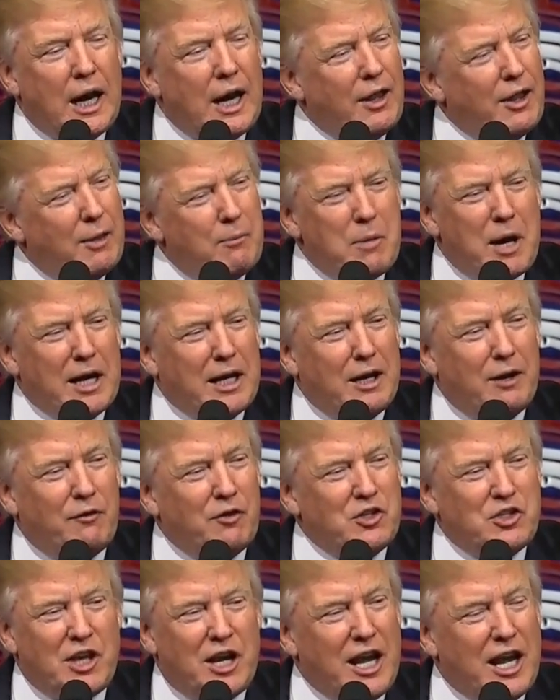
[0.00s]
And they might give
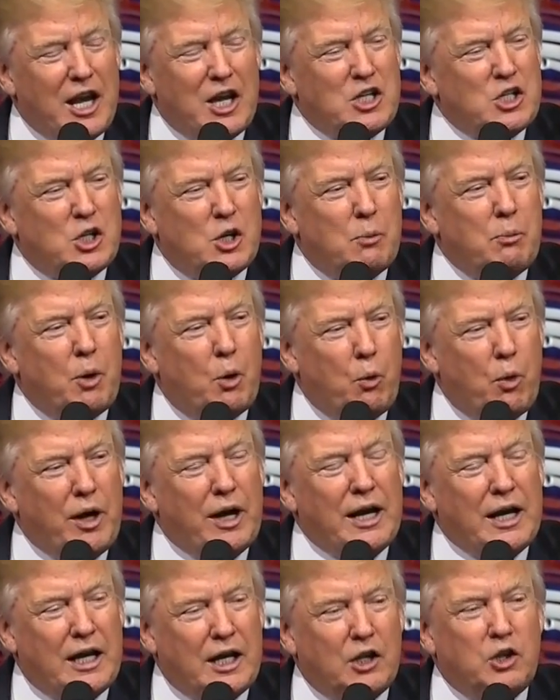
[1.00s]
us an answer, but we're
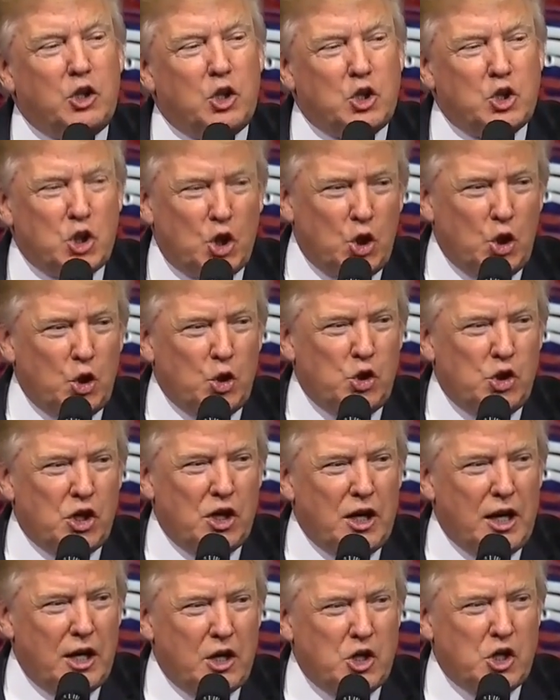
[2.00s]
going to get the
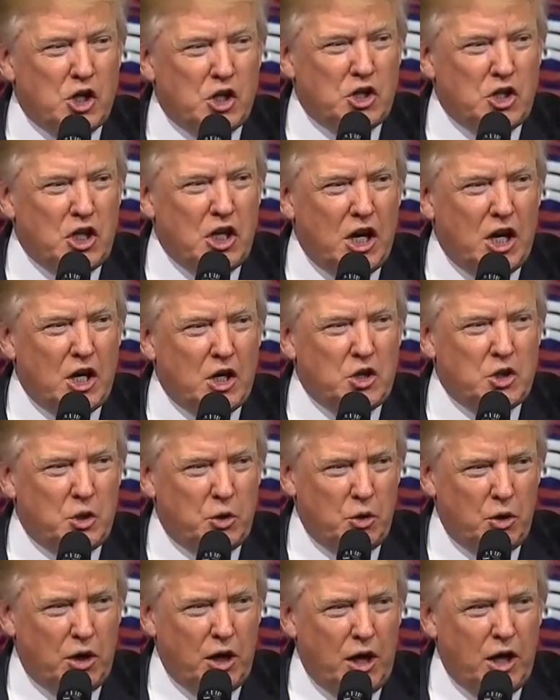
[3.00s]
solution, not just the
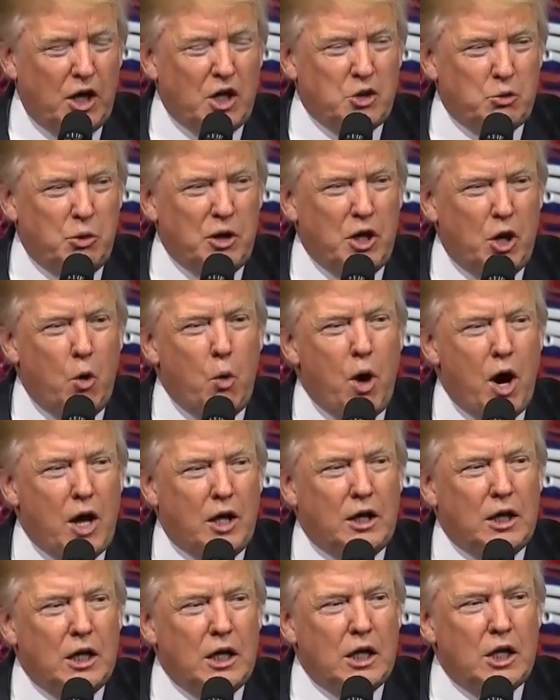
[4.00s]
answer, okay? Because we know
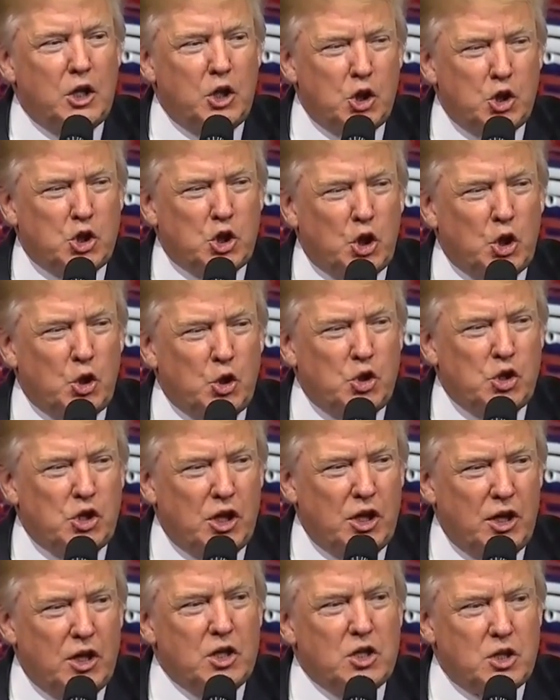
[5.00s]
what the
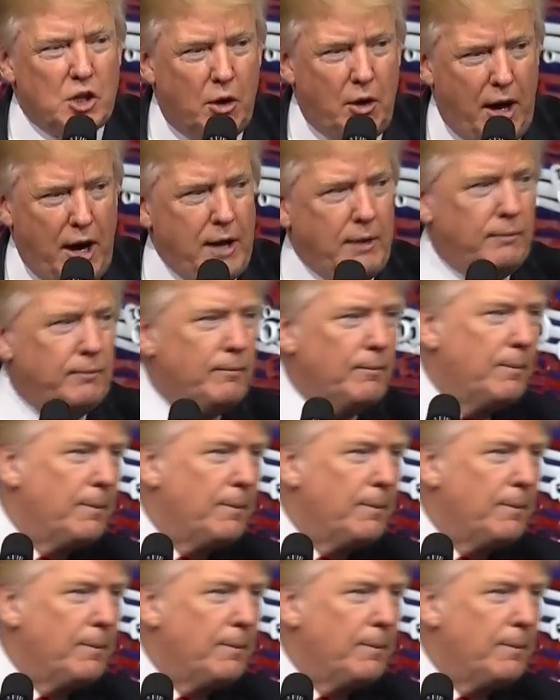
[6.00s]
solution is, all right?